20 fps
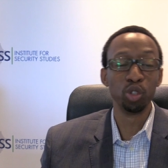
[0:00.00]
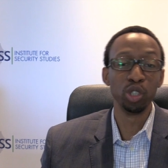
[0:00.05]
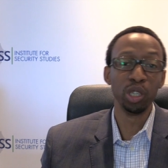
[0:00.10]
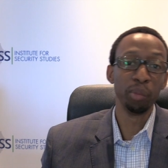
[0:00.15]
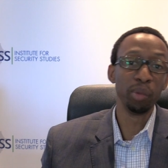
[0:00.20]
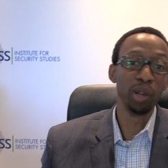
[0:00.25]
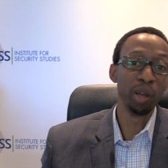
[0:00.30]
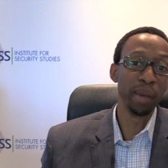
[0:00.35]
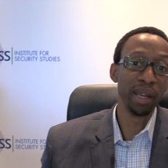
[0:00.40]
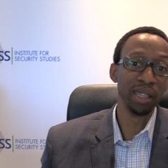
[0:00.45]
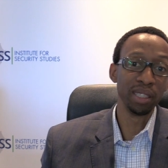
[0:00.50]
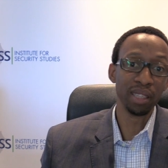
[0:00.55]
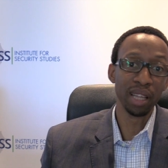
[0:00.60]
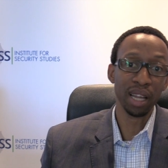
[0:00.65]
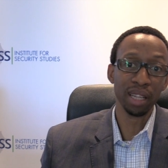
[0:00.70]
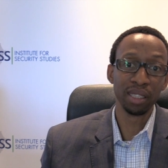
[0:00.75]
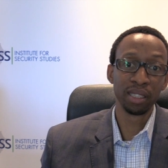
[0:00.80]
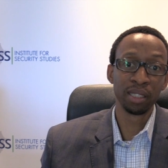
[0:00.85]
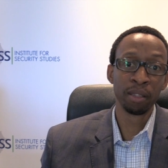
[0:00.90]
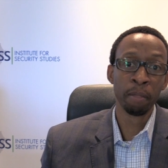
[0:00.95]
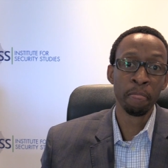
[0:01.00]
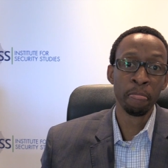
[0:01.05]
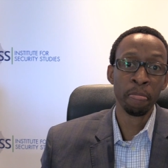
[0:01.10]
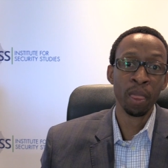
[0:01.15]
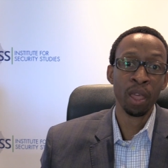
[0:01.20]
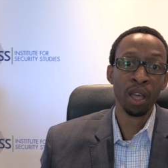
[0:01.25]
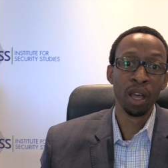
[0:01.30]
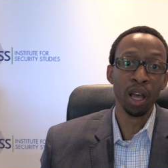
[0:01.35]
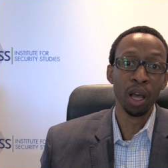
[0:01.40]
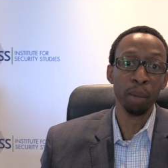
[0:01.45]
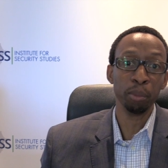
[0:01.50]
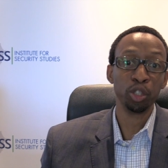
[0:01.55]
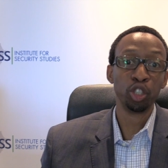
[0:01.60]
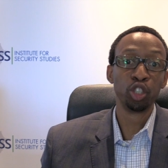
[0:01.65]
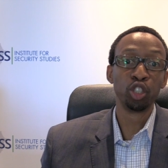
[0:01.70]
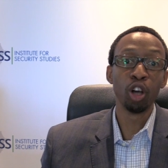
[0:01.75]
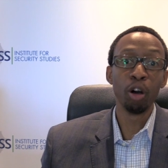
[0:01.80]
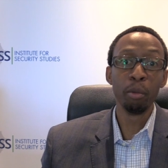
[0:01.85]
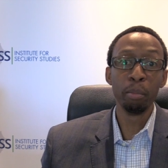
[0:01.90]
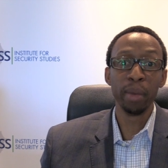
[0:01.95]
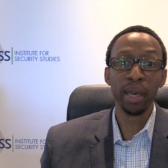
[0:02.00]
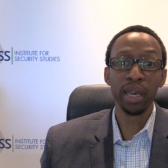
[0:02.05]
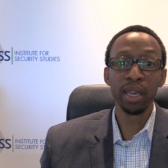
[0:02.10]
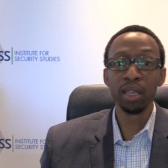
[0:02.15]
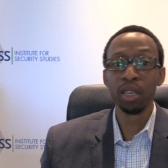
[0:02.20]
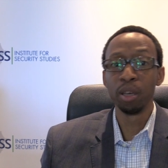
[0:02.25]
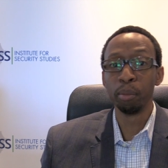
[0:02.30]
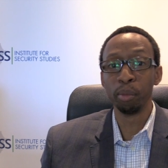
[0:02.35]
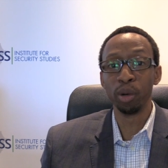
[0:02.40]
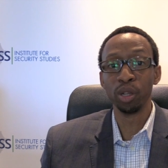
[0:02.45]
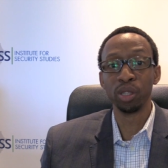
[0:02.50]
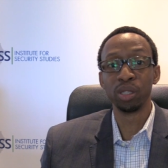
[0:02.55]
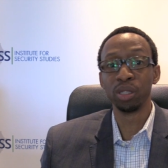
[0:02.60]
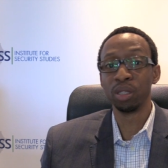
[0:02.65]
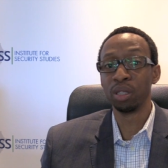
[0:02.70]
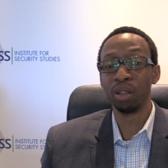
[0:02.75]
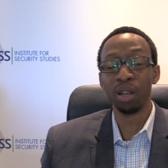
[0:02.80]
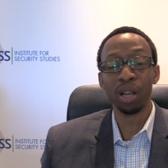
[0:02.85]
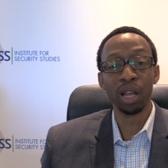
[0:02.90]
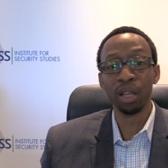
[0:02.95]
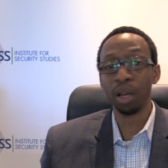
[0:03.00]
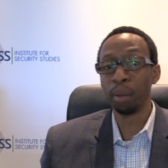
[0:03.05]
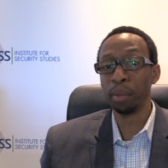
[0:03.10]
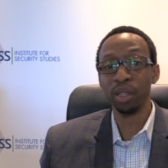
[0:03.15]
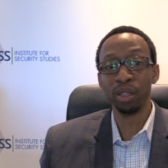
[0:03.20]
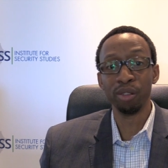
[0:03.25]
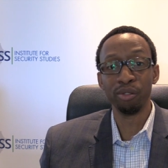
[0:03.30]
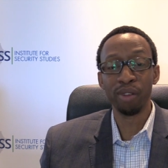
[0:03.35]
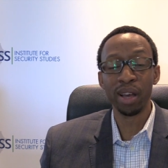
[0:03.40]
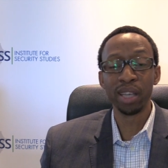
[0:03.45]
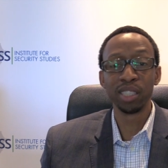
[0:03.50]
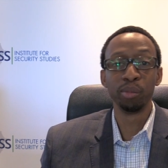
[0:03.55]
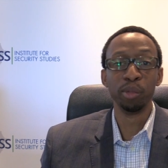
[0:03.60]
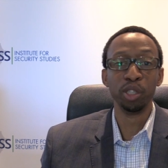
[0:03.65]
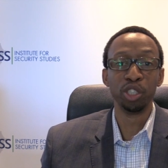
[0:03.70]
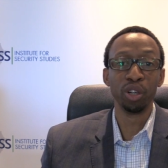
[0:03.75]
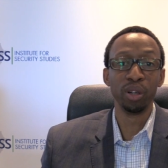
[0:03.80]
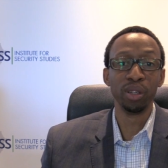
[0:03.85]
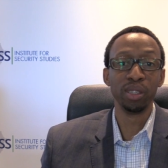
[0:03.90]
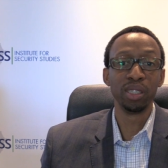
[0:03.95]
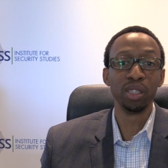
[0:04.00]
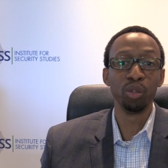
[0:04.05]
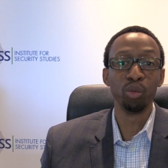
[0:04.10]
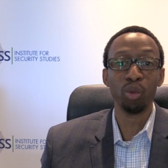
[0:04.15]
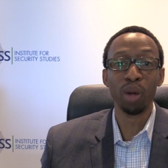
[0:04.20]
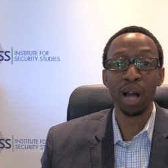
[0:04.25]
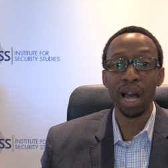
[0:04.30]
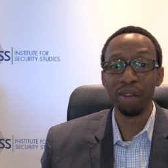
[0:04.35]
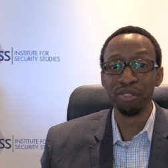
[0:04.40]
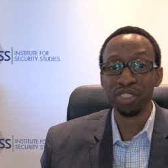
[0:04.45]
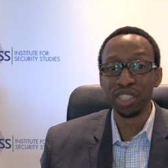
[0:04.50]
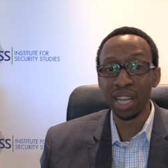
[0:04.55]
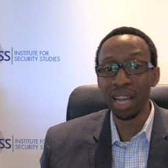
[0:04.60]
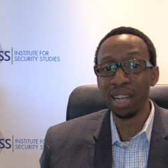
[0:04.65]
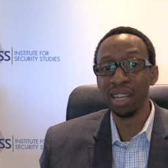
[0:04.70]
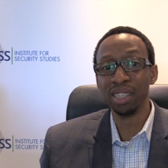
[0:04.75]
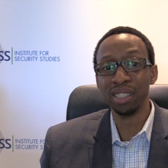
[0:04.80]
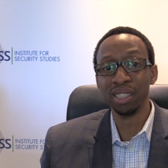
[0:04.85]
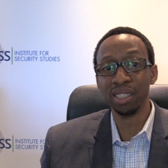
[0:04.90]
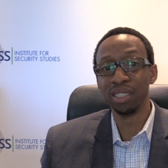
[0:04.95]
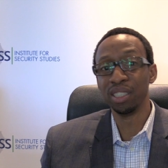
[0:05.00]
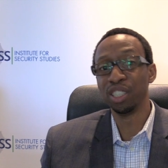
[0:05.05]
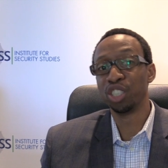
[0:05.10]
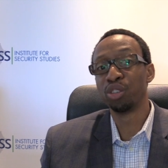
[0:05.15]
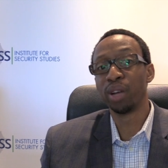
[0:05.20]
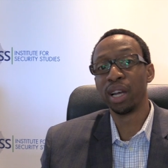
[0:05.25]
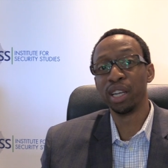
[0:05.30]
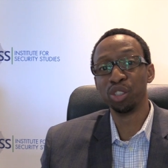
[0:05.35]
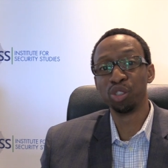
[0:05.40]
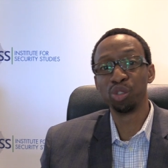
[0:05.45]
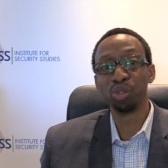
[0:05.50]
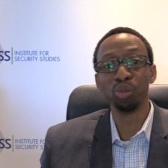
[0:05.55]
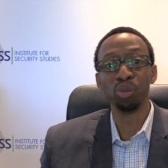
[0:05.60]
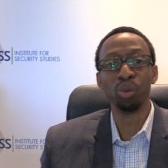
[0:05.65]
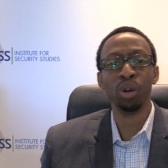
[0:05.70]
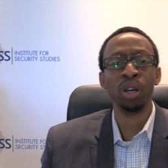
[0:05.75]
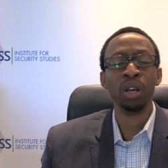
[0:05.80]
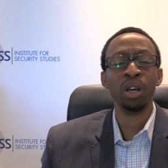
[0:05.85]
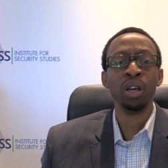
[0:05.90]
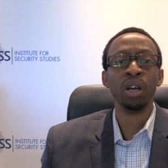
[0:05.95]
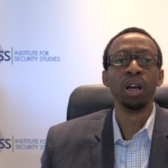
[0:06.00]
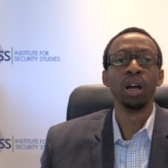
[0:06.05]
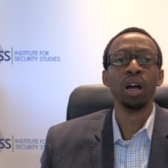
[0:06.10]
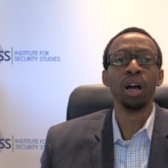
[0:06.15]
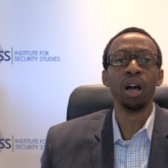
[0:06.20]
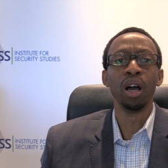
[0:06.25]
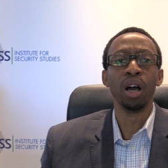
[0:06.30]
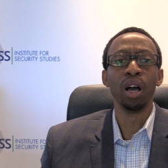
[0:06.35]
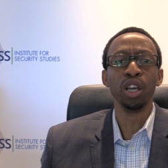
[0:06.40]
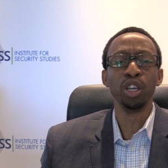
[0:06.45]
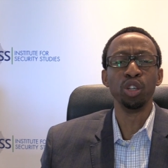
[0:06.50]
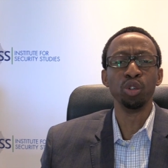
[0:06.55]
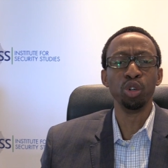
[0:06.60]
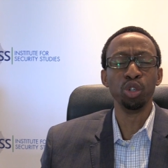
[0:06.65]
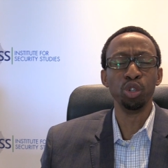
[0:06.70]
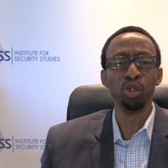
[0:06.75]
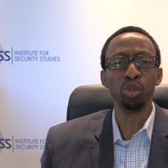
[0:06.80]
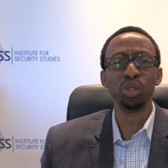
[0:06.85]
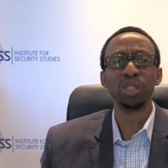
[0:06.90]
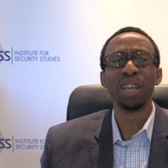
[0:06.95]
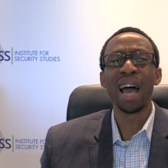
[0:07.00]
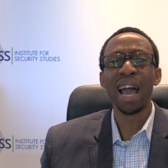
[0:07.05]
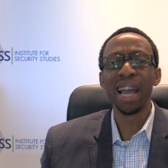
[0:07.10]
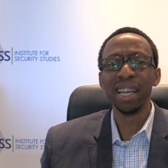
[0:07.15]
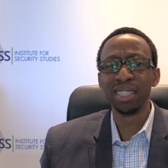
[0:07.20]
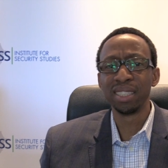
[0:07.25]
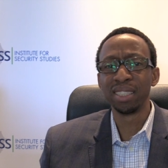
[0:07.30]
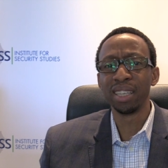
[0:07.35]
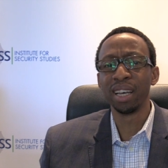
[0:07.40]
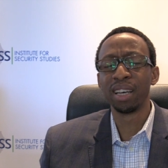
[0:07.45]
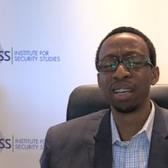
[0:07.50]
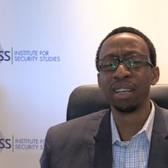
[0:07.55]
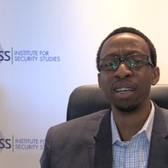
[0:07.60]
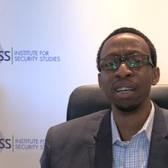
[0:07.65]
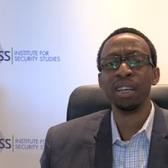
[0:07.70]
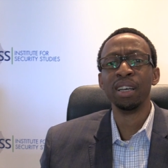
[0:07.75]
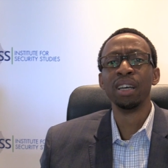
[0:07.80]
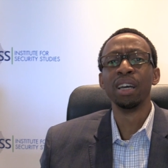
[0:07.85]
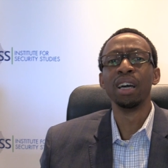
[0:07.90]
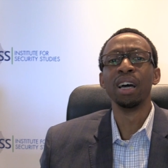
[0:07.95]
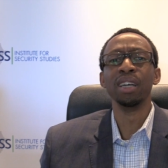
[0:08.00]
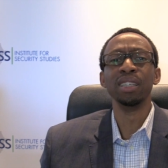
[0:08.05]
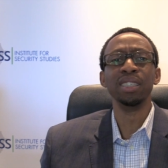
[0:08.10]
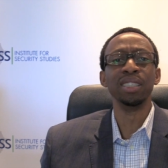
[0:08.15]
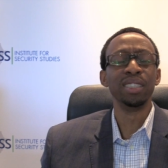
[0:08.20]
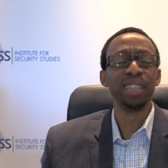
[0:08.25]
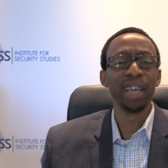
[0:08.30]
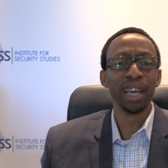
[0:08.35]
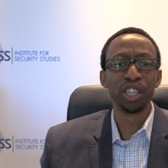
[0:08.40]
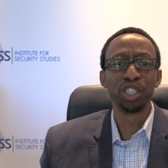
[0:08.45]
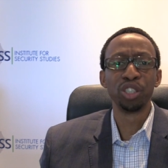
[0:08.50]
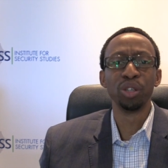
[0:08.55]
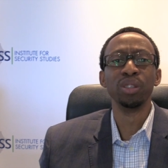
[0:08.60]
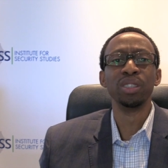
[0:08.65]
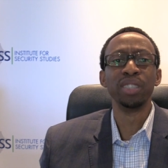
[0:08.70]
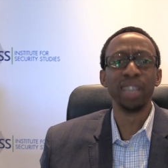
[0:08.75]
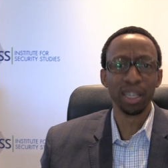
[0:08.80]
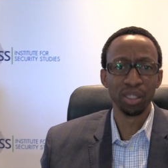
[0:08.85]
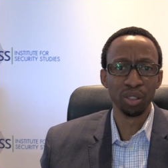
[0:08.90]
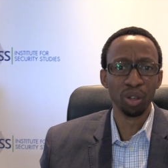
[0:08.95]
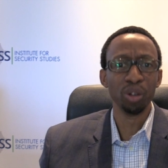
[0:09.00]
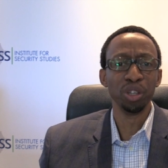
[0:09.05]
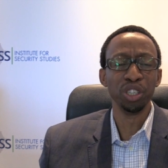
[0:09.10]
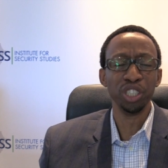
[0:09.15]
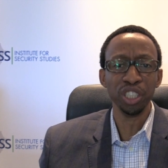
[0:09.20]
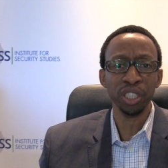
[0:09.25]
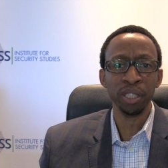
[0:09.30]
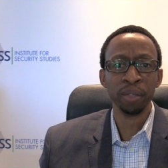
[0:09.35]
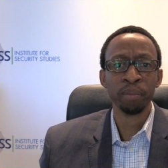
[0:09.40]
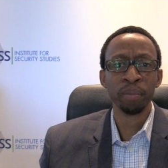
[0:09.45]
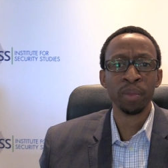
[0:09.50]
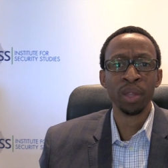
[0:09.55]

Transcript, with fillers: to implement that. Um, some may, but the, I mean, the vast majority will have challenges in trying to, uh, you know, use high-tech uh, detection technology